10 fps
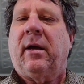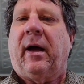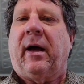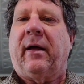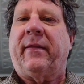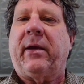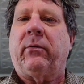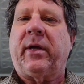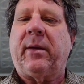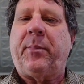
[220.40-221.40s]
they
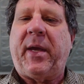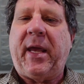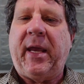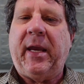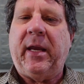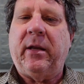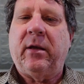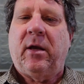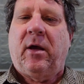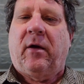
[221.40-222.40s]
will get paid
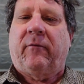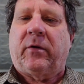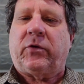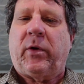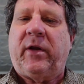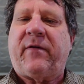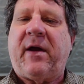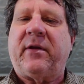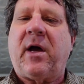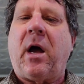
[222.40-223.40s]

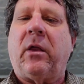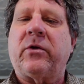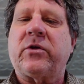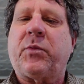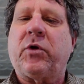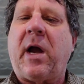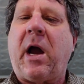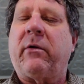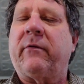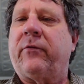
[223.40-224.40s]
$25 per
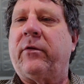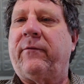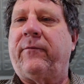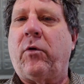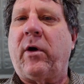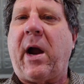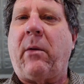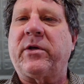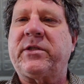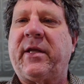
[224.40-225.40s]
hour for the 4
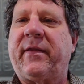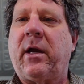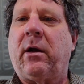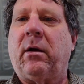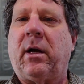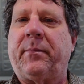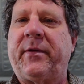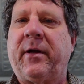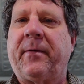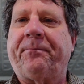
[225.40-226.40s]
hours that they are up
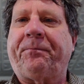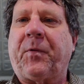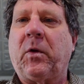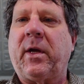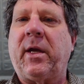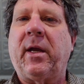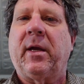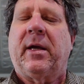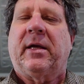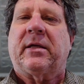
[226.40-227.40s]
there. Okay,
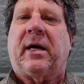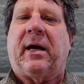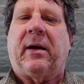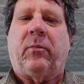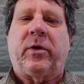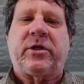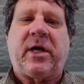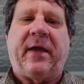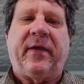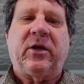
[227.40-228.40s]
which
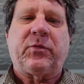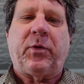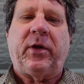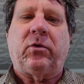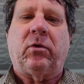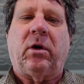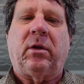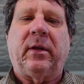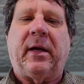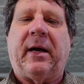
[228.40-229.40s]
I think is pretty
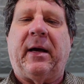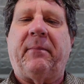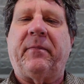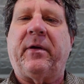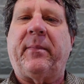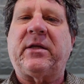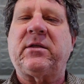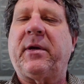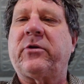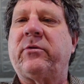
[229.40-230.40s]
cool. They'll make
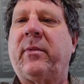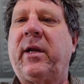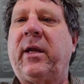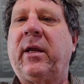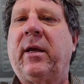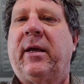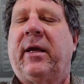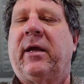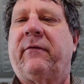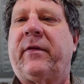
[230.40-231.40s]
some extra money
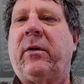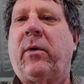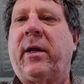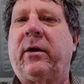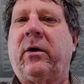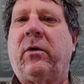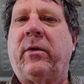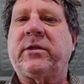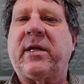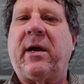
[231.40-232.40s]
if they want to go.
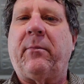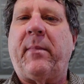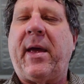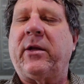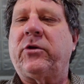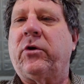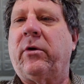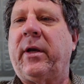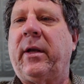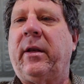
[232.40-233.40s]
It's not
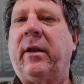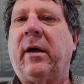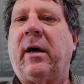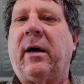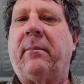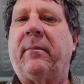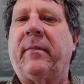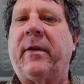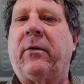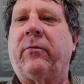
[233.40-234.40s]
mandatory.
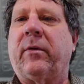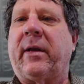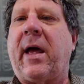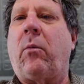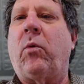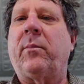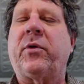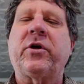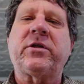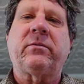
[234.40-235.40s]
Not one
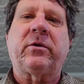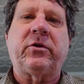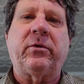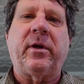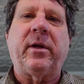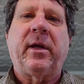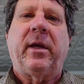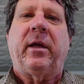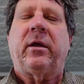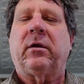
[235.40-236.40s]
person will do it.
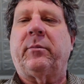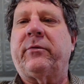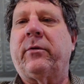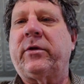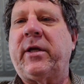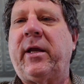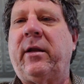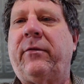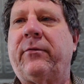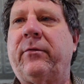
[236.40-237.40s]
It'll be
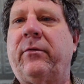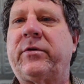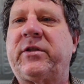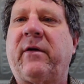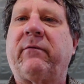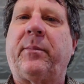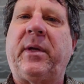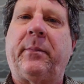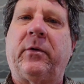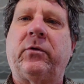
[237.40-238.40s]
rotated through several
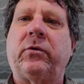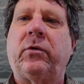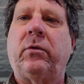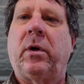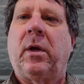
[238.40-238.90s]
people who